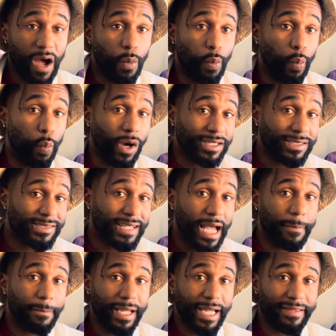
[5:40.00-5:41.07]
once I
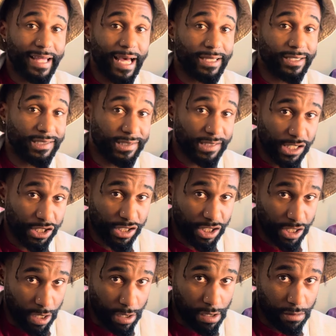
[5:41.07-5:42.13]
made that decision,
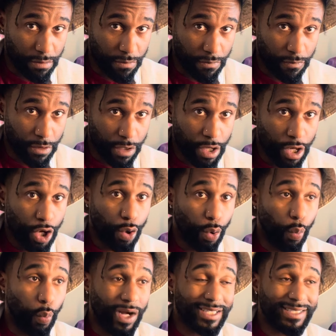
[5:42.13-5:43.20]
y'all,
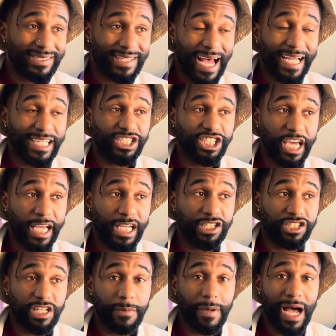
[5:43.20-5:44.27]
once I
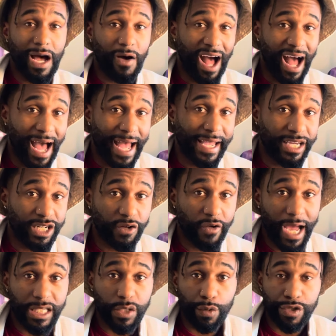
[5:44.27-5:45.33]
changed up how I
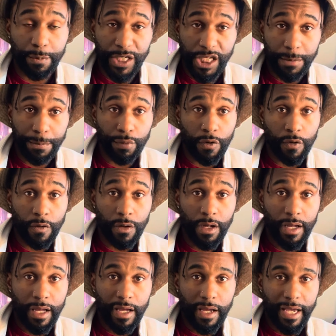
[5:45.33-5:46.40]
interacted with people
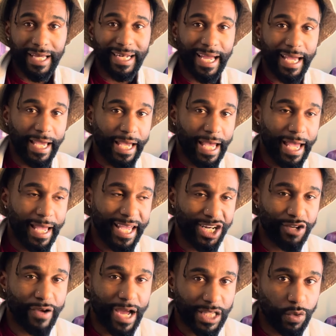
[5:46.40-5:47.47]
and I
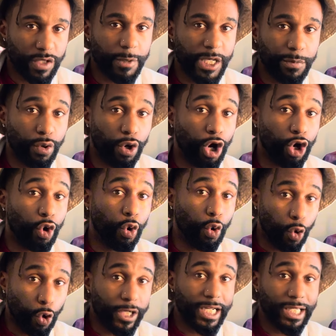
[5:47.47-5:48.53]
interact with people
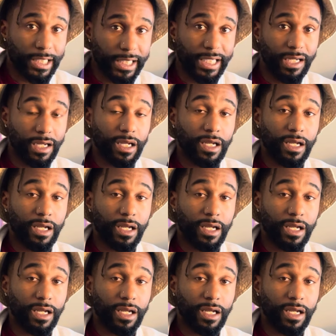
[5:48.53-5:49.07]
accordingly,